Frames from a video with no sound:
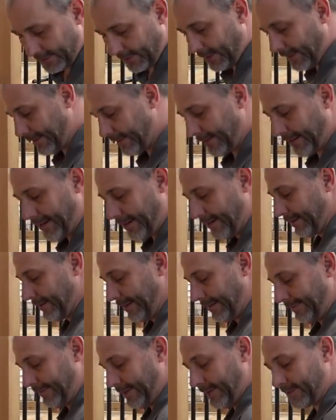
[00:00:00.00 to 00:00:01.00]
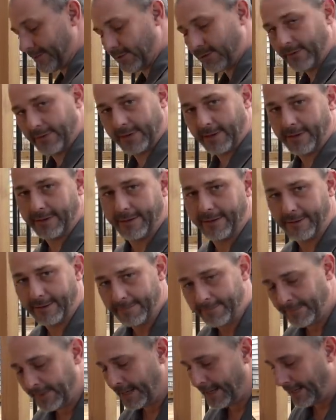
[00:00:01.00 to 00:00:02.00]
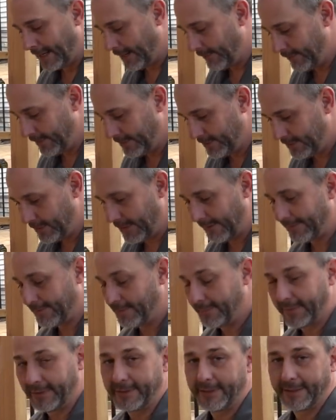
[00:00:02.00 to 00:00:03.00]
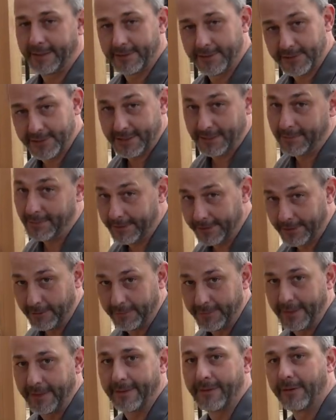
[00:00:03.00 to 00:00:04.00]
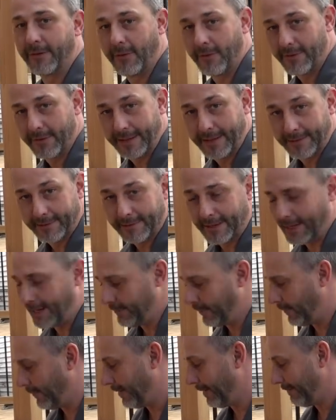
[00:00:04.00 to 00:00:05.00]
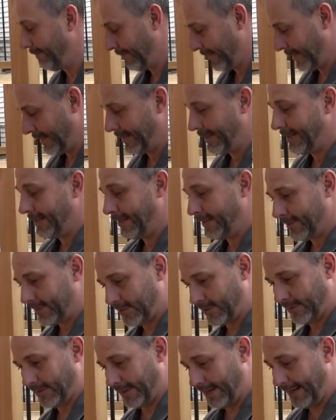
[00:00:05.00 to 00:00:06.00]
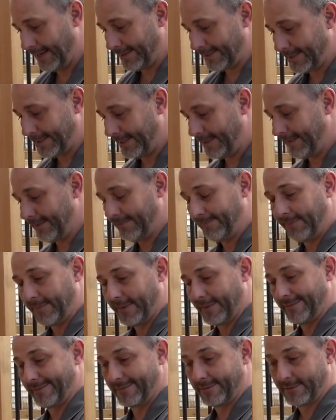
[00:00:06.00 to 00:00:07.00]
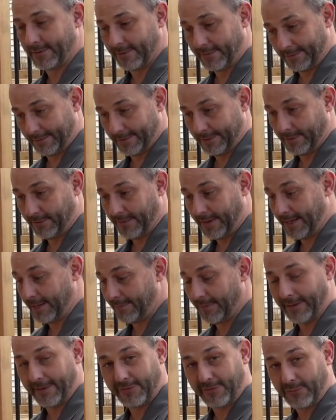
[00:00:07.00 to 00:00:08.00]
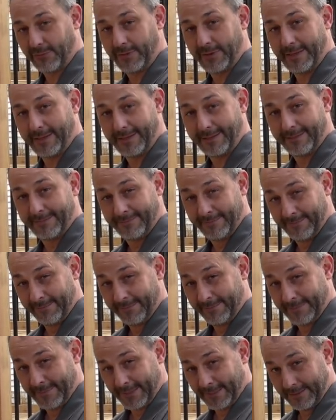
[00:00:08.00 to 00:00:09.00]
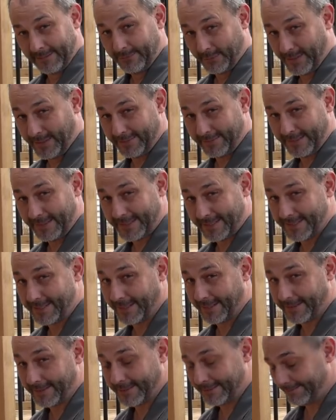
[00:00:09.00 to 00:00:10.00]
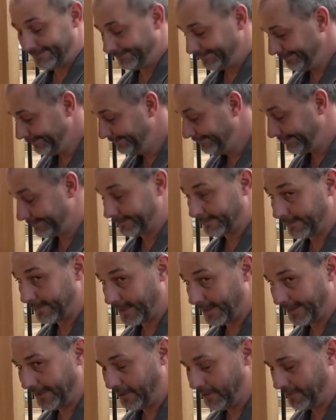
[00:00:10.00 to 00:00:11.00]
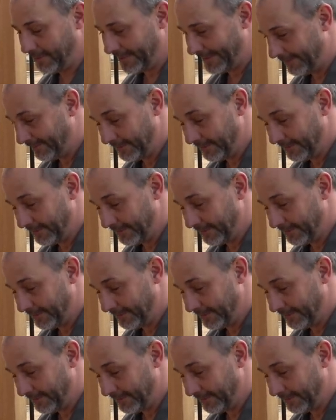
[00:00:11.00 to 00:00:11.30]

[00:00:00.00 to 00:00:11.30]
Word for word: a lot of unevenness going on here, and we do have the ability to shim a little bit in order to get the height we want. So 18 divided by 3, right, is 6, I hope.